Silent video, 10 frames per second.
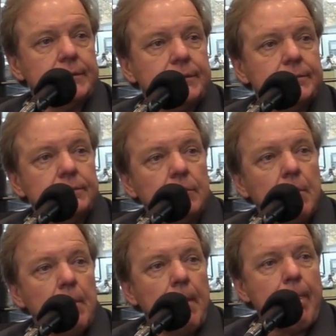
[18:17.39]

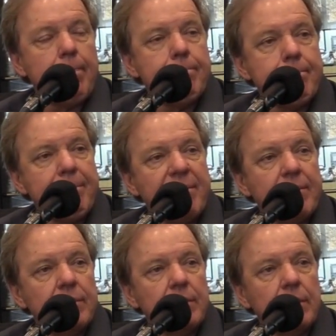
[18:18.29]
And this is the
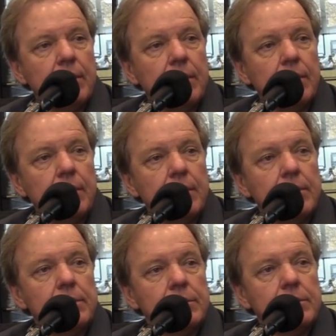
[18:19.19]
absolutely
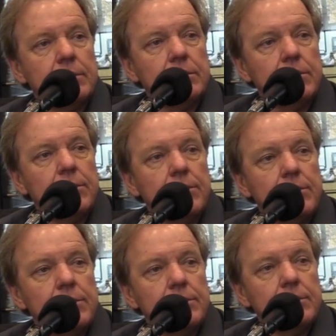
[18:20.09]
crazy thing about that
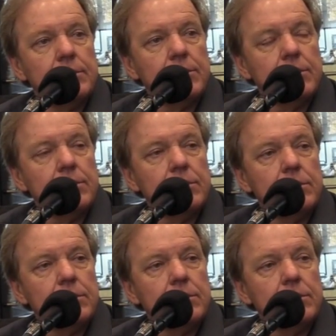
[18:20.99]
race weekend.